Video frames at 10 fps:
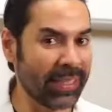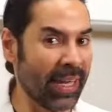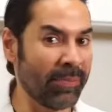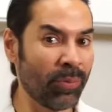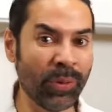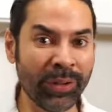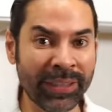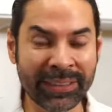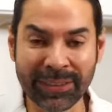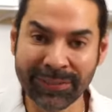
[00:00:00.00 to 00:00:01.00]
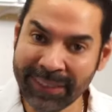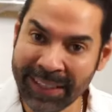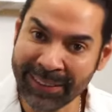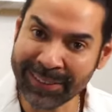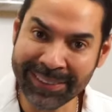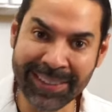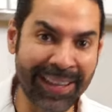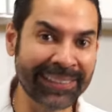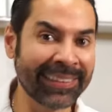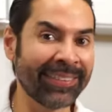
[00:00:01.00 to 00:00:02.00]
say I'm willing to fly out to
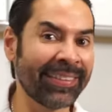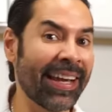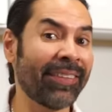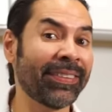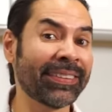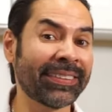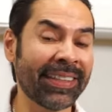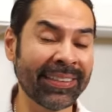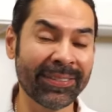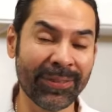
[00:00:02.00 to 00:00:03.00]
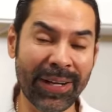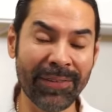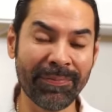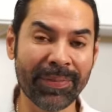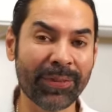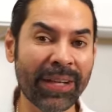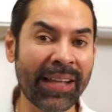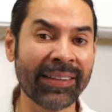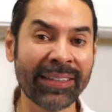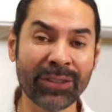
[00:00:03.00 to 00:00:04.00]
Scottsdale and have this done. Well, the
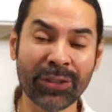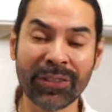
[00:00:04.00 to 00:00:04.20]
reality is you